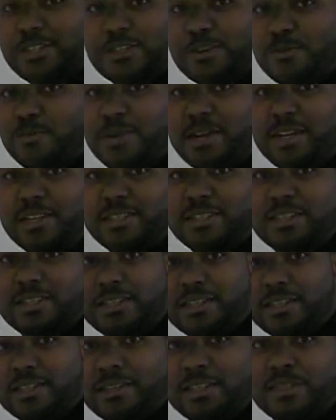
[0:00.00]
so much.
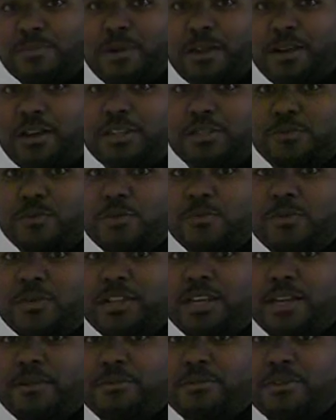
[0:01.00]
As parents, we
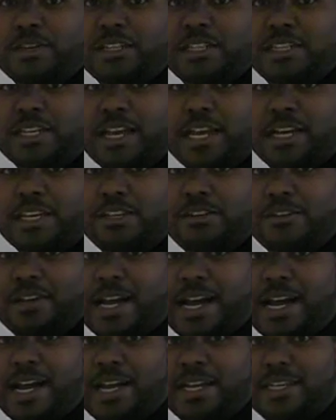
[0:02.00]
really appreciate you
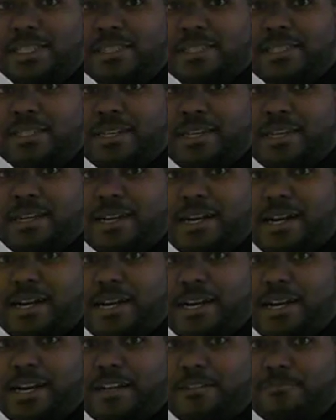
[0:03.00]
guys,
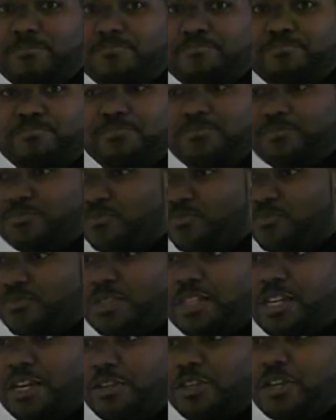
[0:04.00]

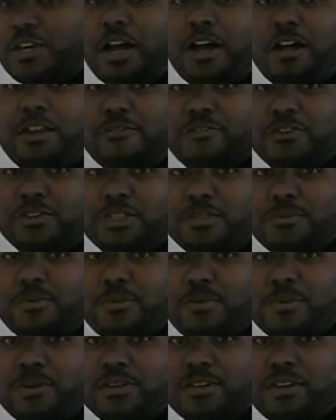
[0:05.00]
all of your
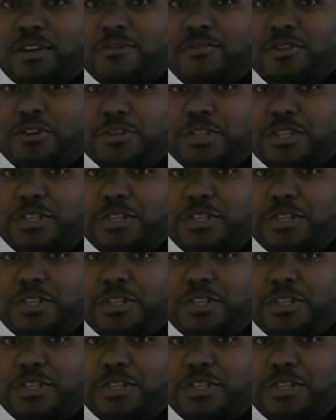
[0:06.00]
support of your